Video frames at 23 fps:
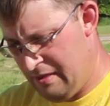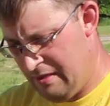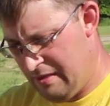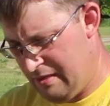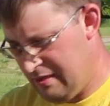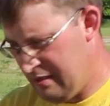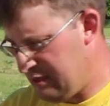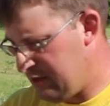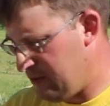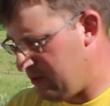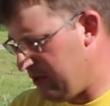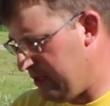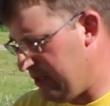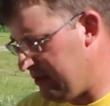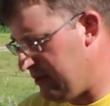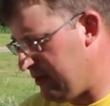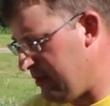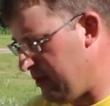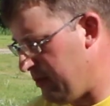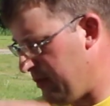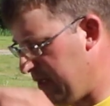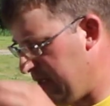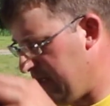This queen's
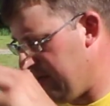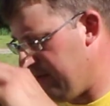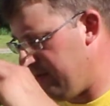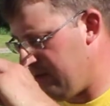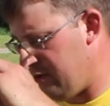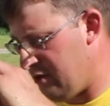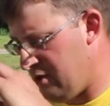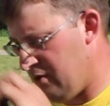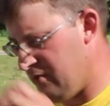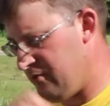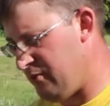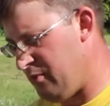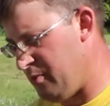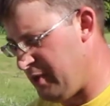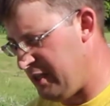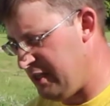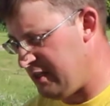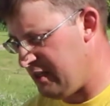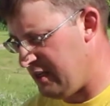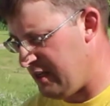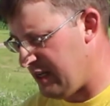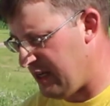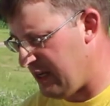going to be difficult for me
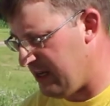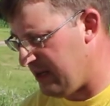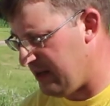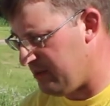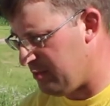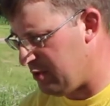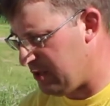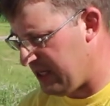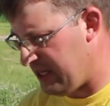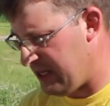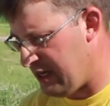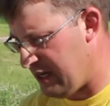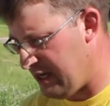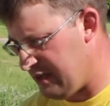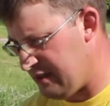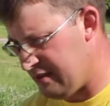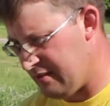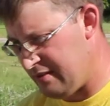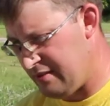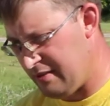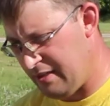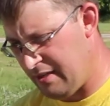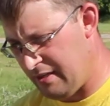today and play hide
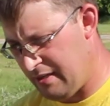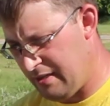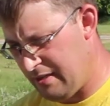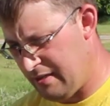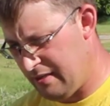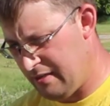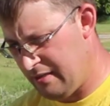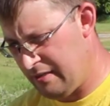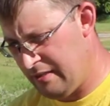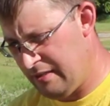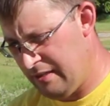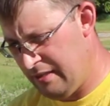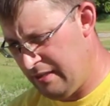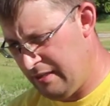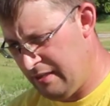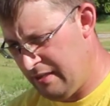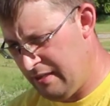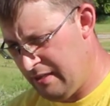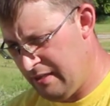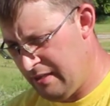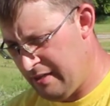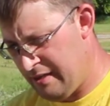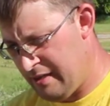and seek.
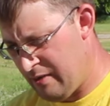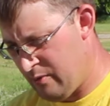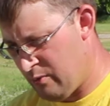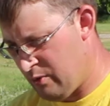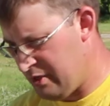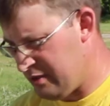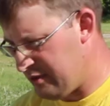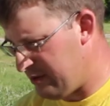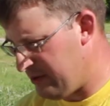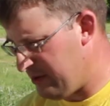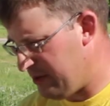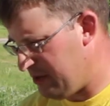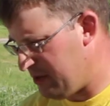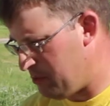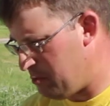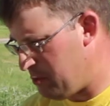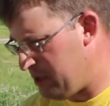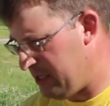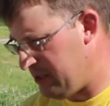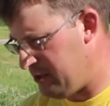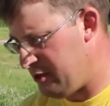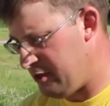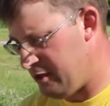I was going to
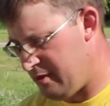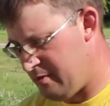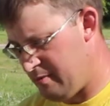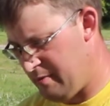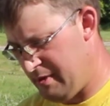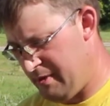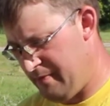pinch her.